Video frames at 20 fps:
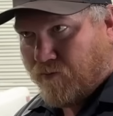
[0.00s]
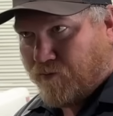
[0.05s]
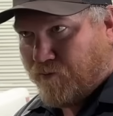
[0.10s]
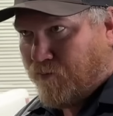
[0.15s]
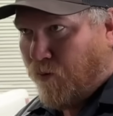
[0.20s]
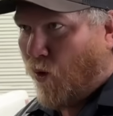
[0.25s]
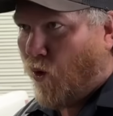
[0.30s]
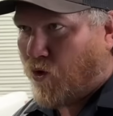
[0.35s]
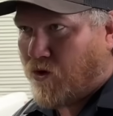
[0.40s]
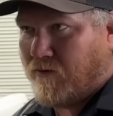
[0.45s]

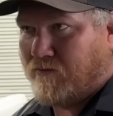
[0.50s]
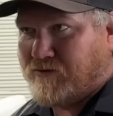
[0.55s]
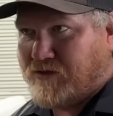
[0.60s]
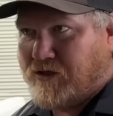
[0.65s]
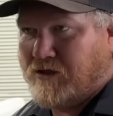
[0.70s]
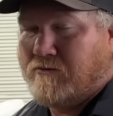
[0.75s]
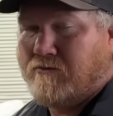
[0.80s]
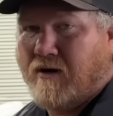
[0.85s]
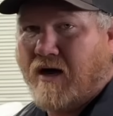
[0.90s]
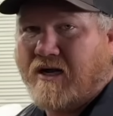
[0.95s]
port them
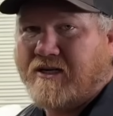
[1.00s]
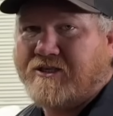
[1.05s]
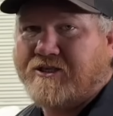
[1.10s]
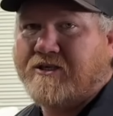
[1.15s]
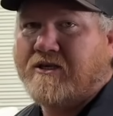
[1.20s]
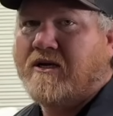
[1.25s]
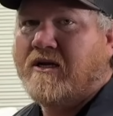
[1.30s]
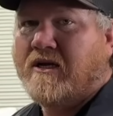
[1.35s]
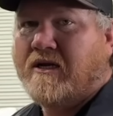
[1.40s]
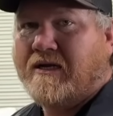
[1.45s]
too much,
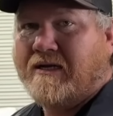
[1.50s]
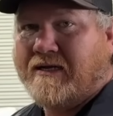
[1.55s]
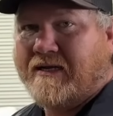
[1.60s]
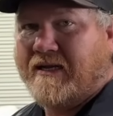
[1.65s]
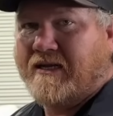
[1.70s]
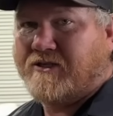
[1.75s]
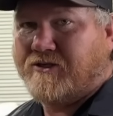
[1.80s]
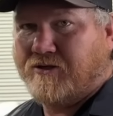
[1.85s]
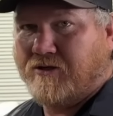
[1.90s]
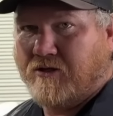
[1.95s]

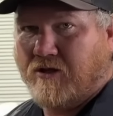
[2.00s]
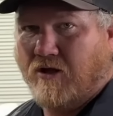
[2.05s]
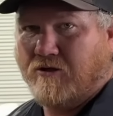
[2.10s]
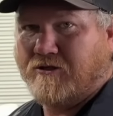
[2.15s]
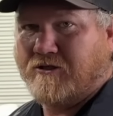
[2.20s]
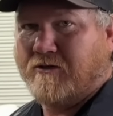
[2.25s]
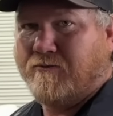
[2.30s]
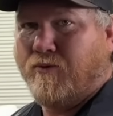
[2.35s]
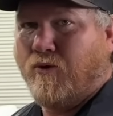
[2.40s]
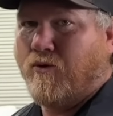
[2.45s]
get too close
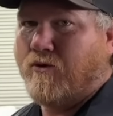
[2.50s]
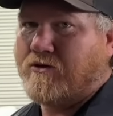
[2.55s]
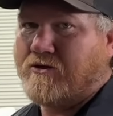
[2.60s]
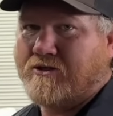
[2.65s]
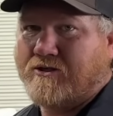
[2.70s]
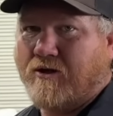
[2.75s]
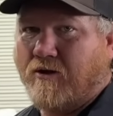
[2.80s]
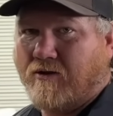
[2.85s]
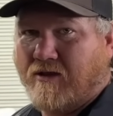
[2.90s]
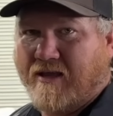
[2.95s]
to the port,
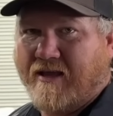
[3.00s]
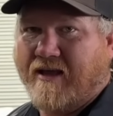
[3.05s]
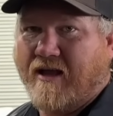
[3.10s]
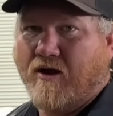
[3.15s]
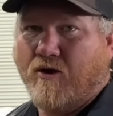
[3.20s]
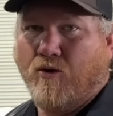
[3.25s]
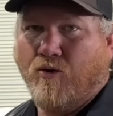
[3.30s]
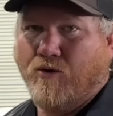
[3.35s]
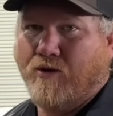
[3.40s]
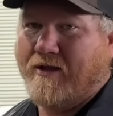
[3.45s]
start leaking
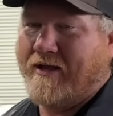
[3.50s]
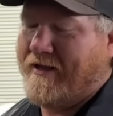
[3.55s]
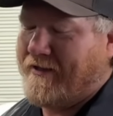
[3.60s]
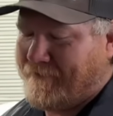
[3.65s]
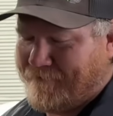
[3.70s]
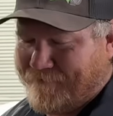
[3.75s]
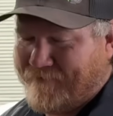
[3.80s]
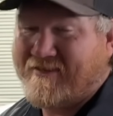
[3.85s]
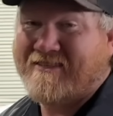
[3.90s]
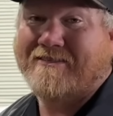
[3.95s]
coolant in.
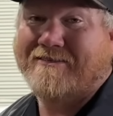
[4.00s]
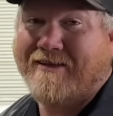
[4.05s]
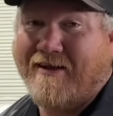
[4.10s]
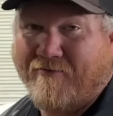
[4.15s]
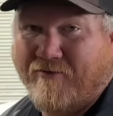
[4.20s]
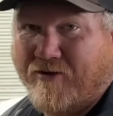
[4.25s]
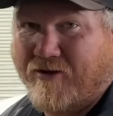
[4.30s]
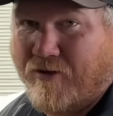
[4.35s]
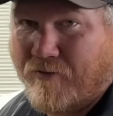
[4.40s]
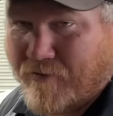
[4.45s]
It's never good